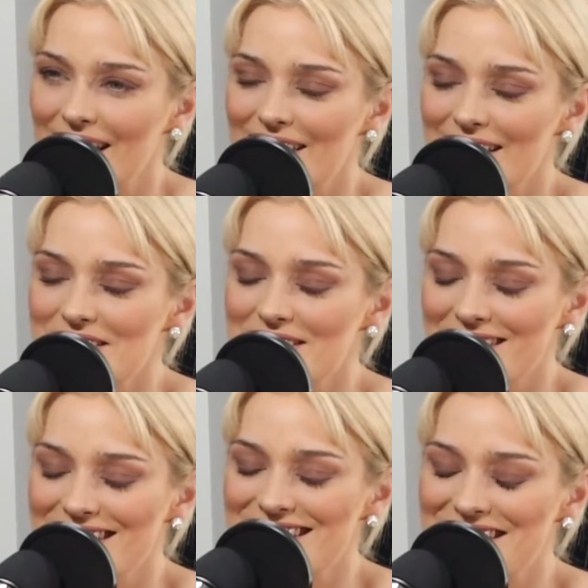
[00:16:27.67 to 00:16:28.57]
That
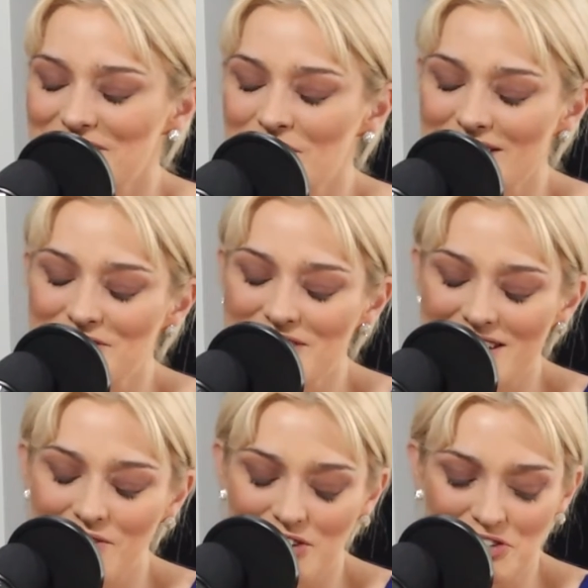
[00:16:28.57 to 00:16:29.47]
is such an
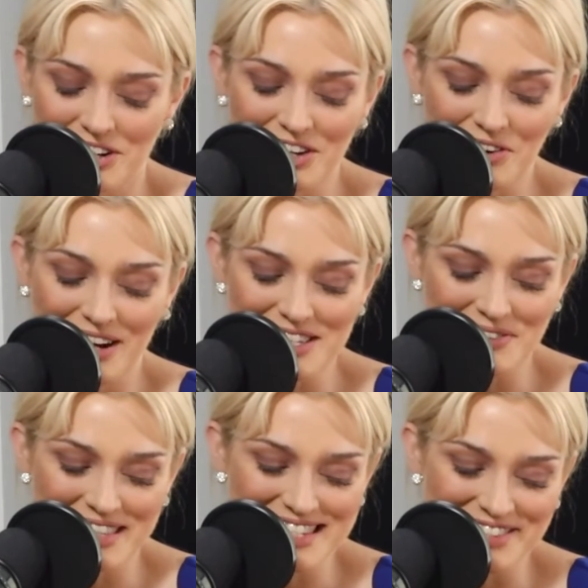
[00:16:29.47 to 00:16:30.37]
interesting question. And you asked
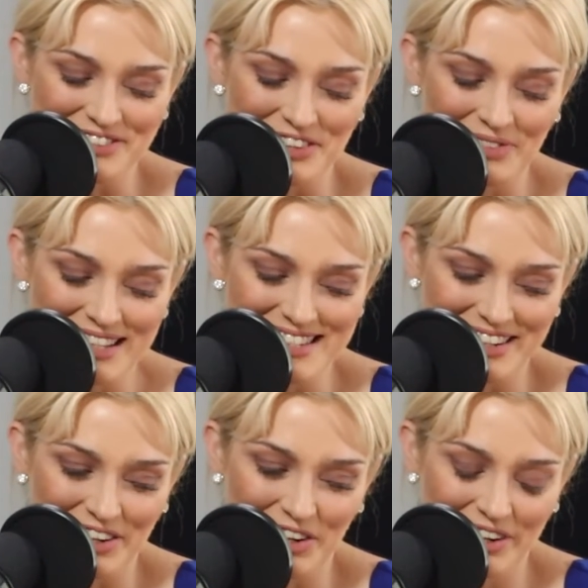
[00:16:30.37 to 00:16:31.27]
me this a few months
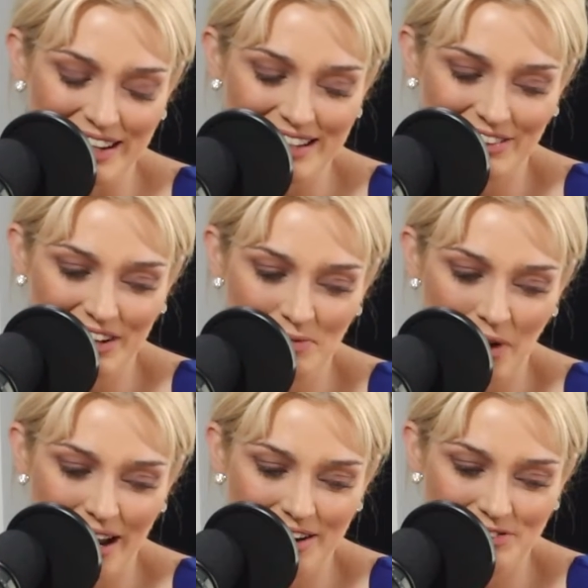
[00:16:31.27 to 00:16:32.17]
ago, and look, it
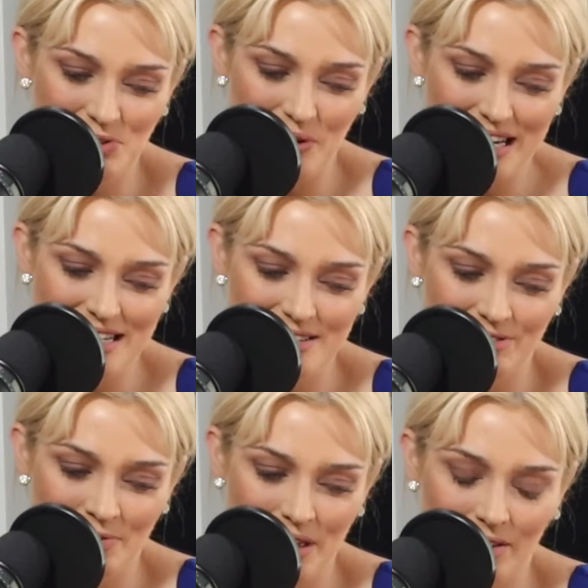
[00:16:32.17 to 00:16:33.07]
may have tweaked
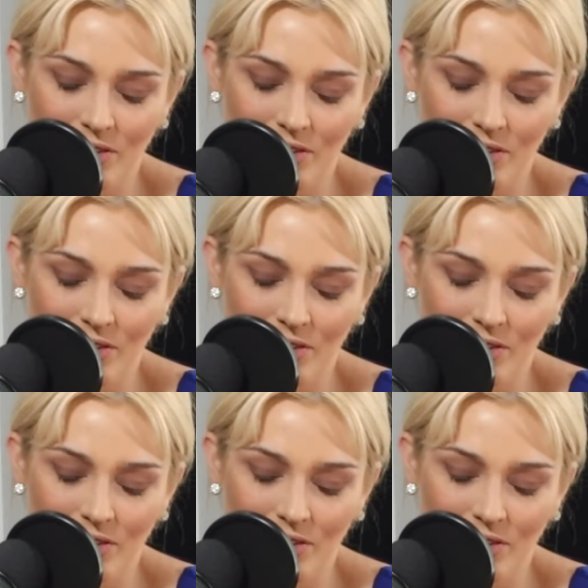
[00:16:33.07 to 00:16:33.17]
from there.